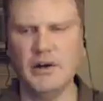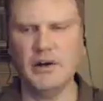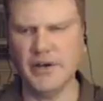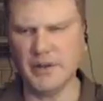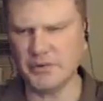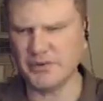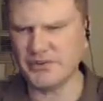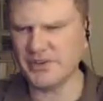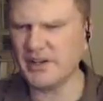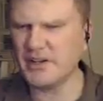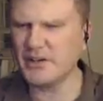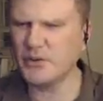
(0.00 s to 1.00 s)
like
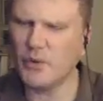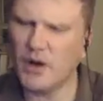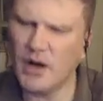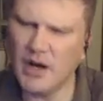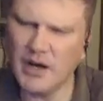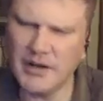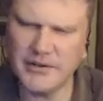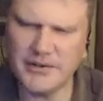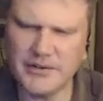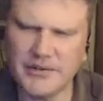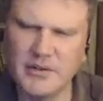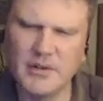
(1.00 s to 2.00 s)
percentage
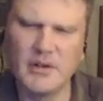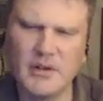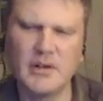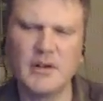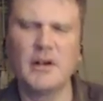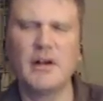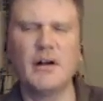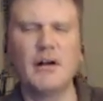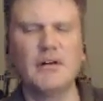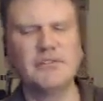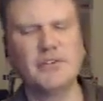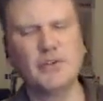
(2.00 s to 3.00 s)
wise,
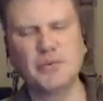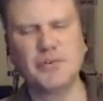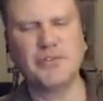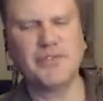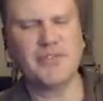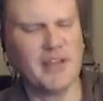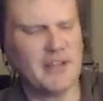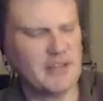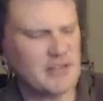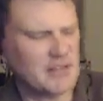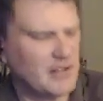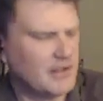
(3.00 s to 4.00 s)
2%
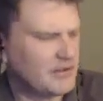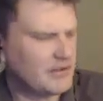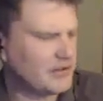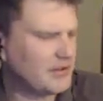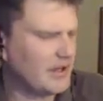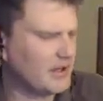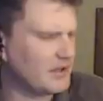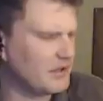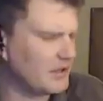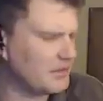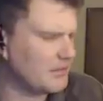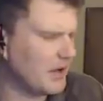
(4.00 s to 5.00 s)
is a
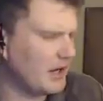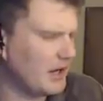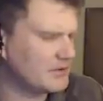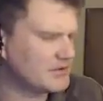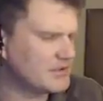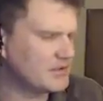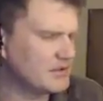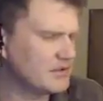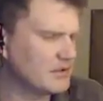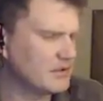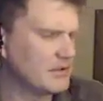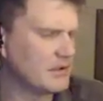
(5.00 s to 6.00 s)
good amount.
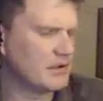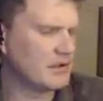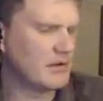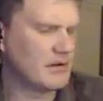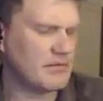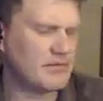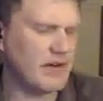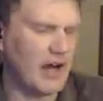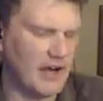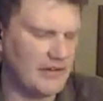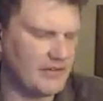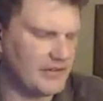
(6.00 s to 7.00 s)

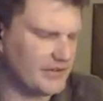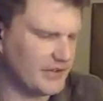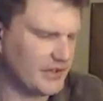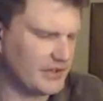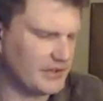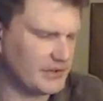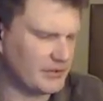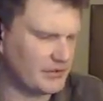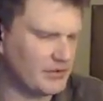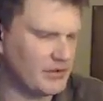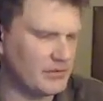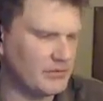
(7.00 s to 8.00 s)
5 is the
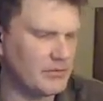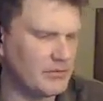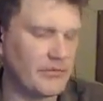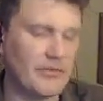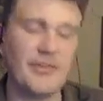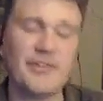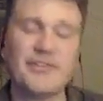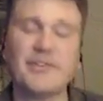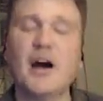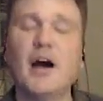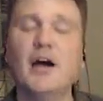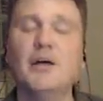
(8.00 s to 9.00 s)
extreme for this time.